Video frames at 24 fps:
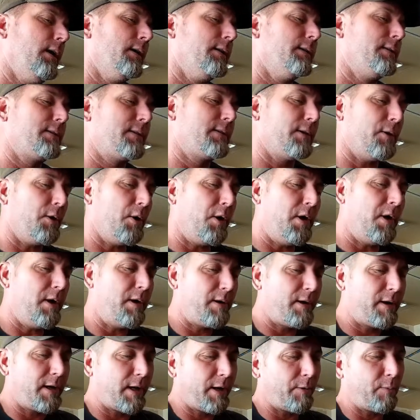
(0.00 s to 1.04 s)
So
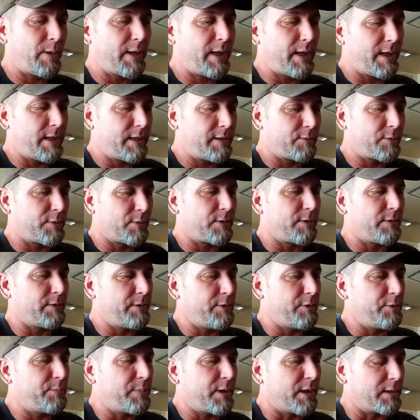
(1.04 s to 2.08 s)
I went ahead and ordered
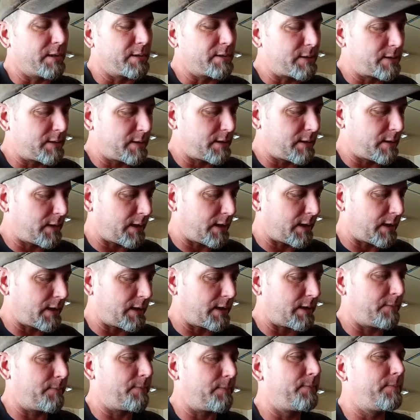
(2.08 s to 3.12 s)
new bungs.
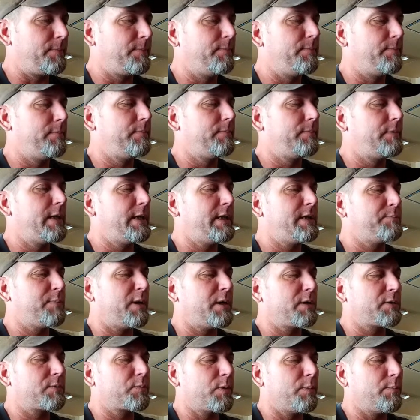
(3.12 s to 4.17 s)
These
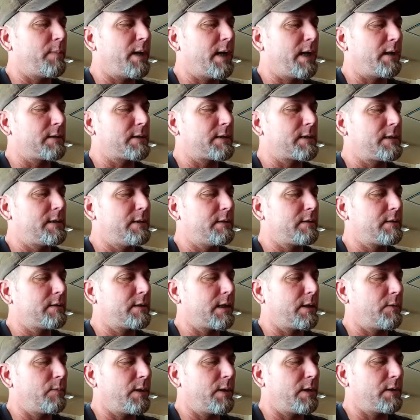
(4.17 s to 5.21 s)
bungs were mild steel that
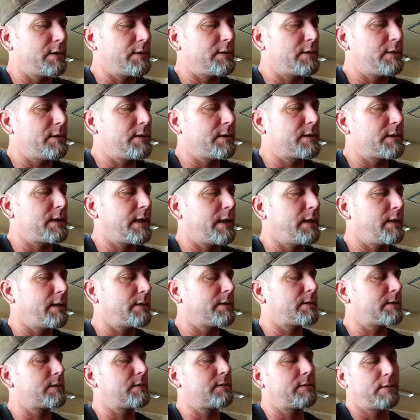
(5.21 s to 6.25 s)
I welded to the
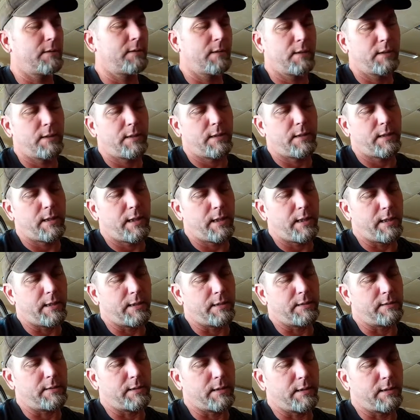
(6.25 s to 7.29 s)
stainless,
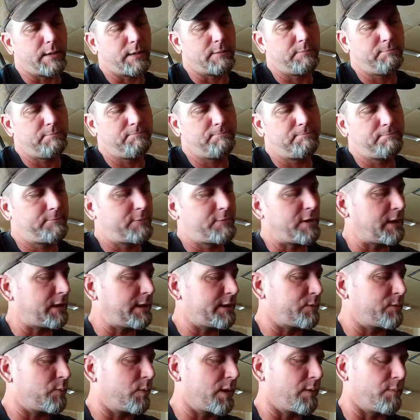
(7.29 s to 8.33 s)
and or at
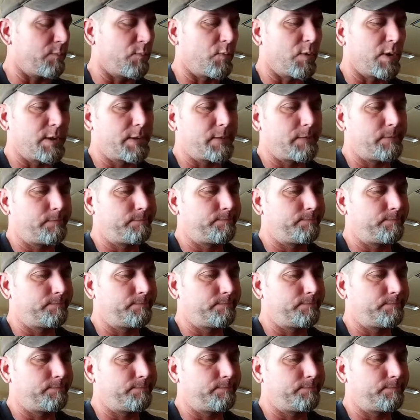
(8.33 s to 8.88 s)
least one of them was.